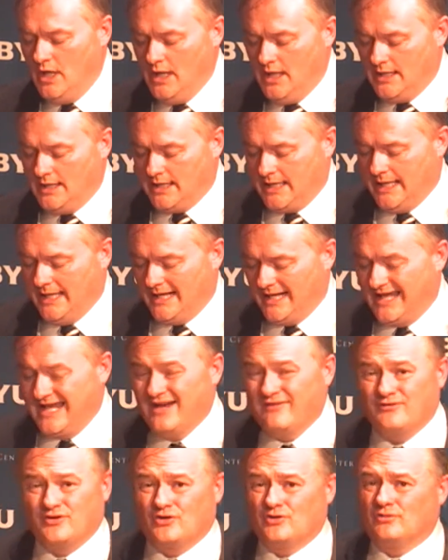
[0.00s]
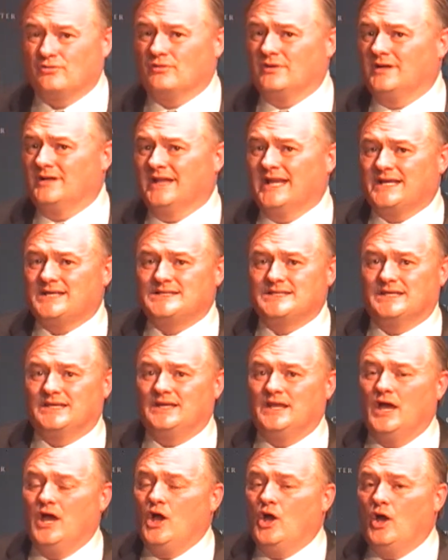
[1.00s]
you get a governor elected.
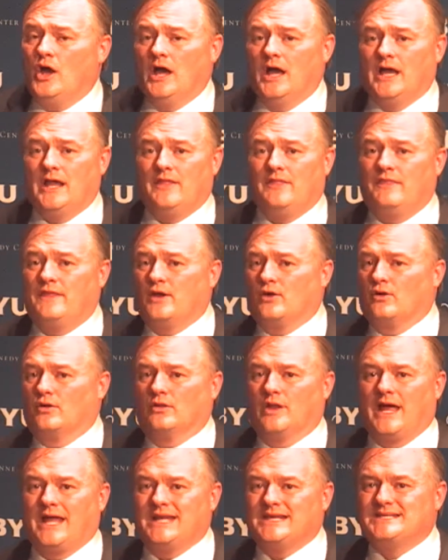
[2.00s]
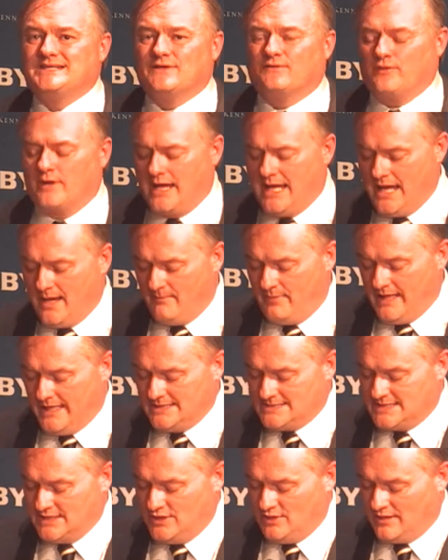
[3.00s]
There are a lot of different
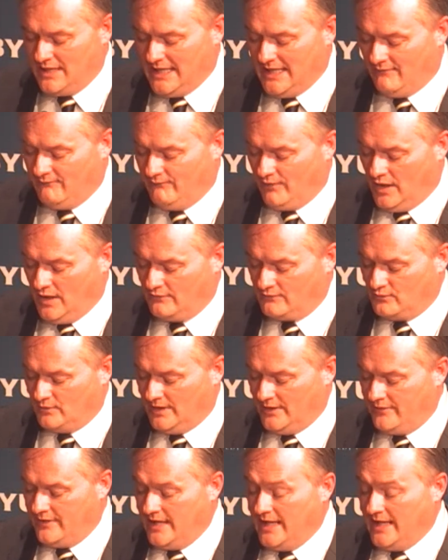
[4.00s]
campaigns that you can get involved with,